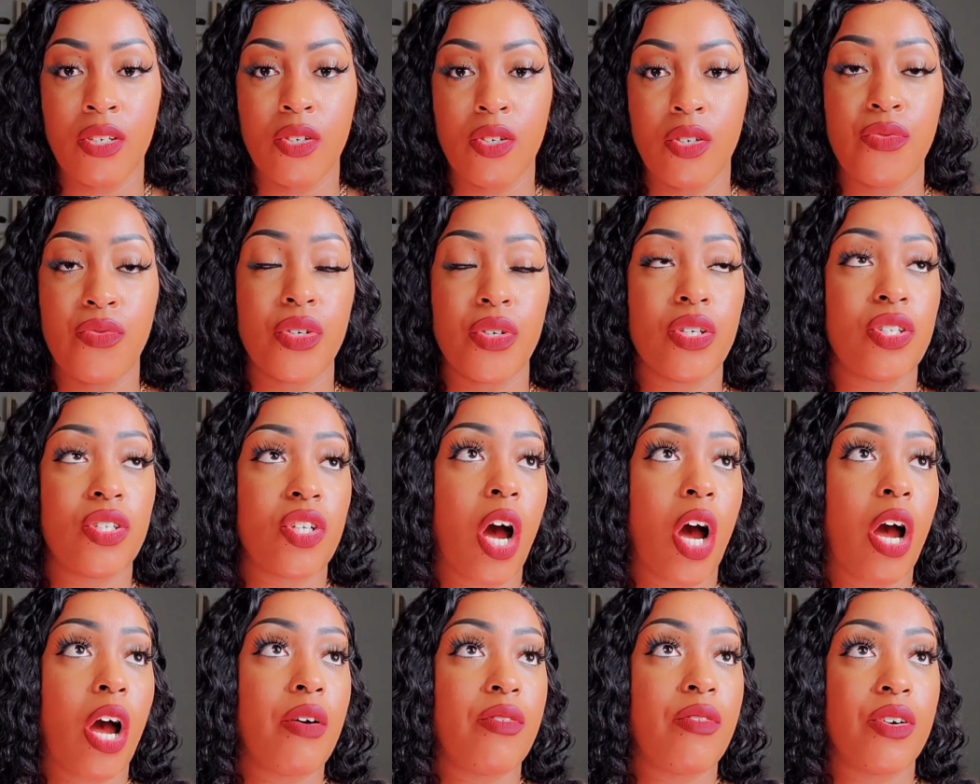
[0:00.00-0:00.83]
You feel
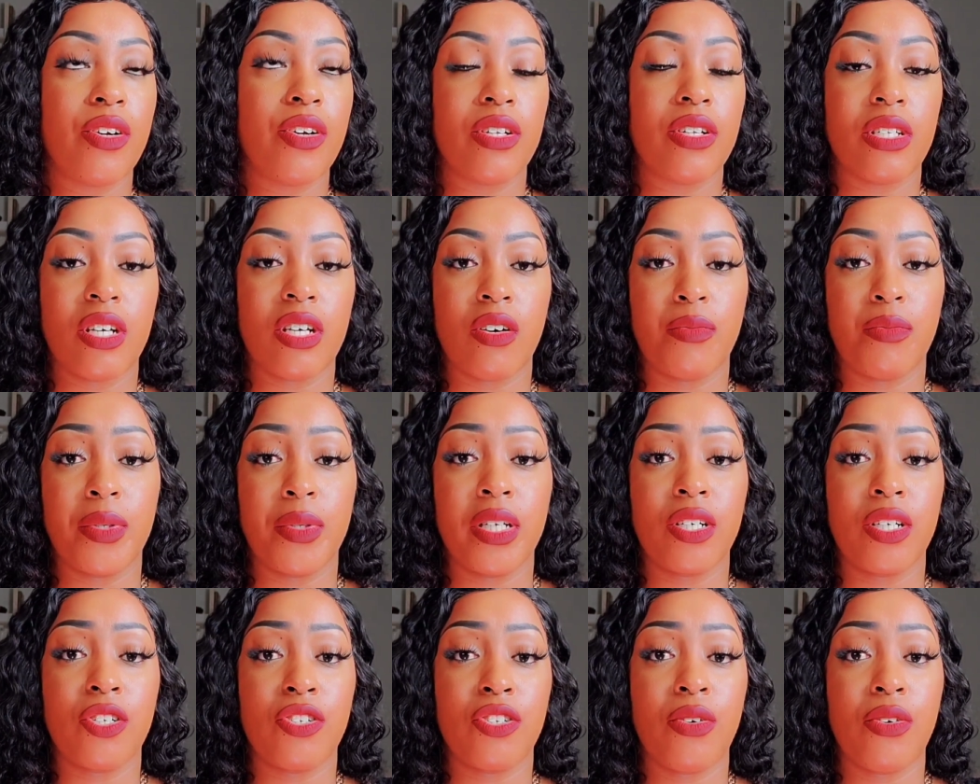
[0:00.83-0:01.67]
sorry for yourself
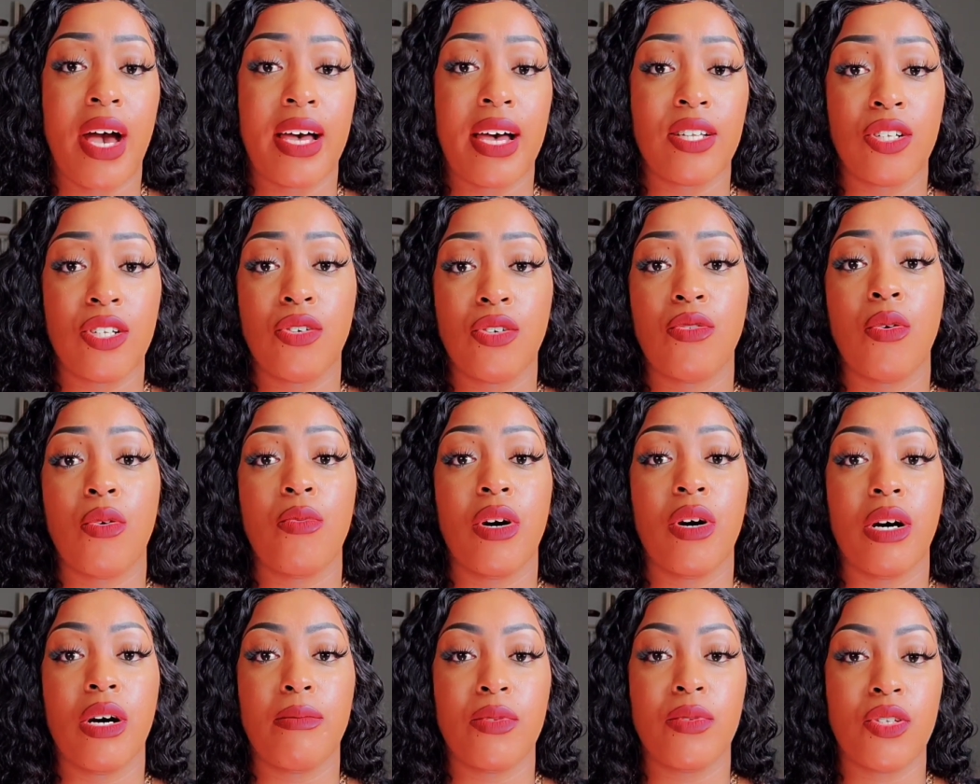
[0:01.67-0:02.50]
because you had to
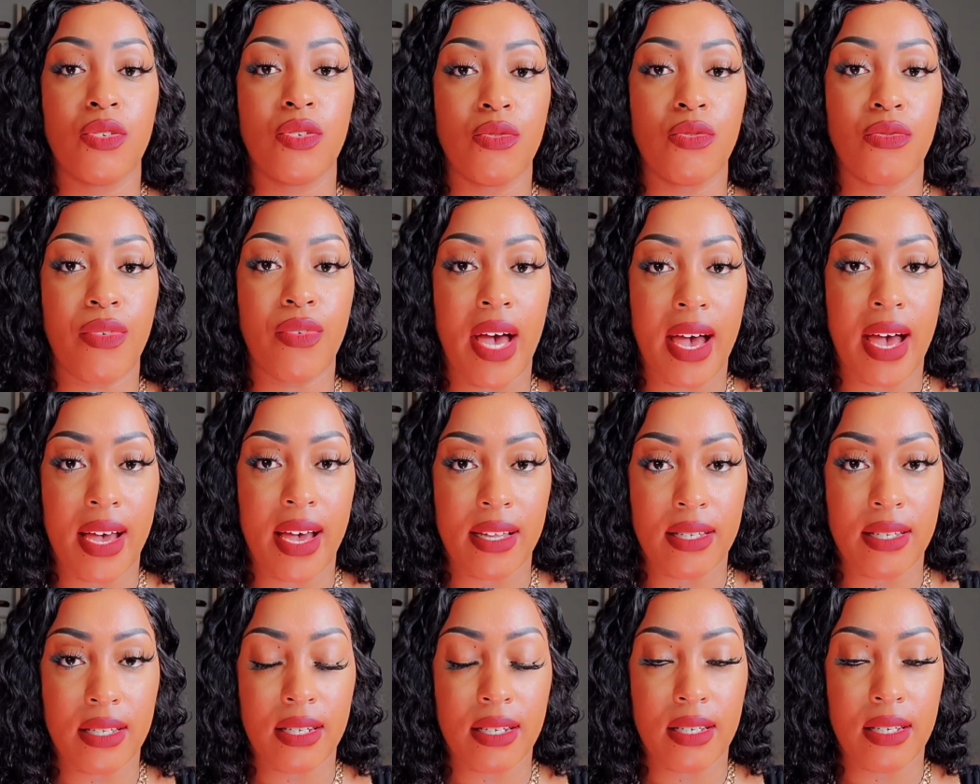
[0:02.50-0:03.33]
grow up too
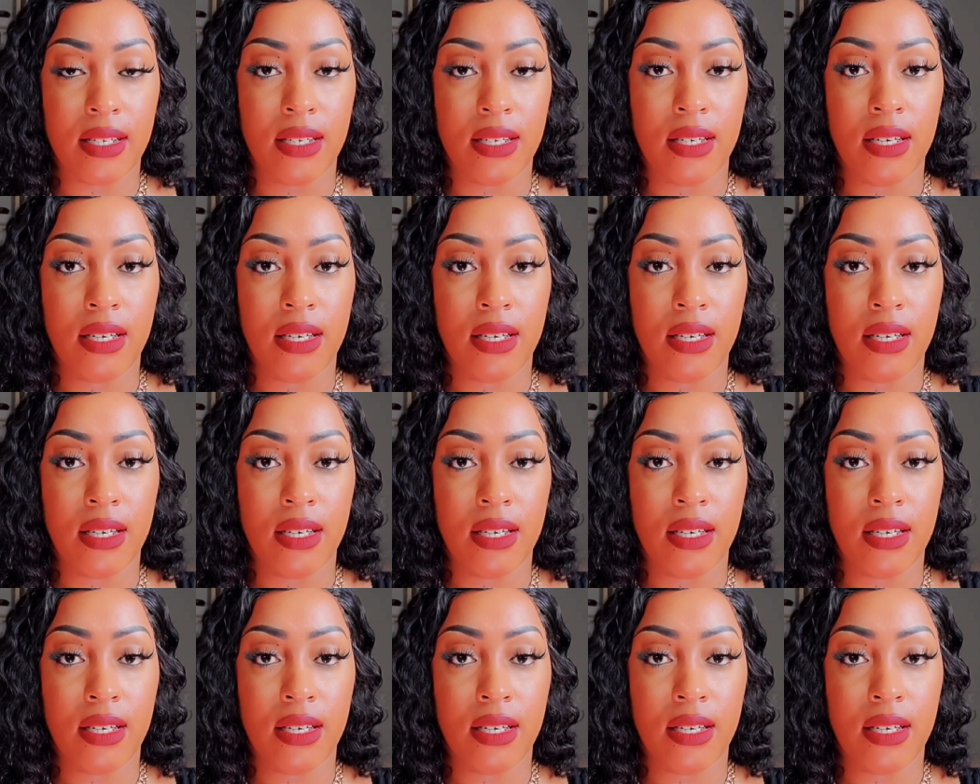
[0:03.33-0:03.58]
fast.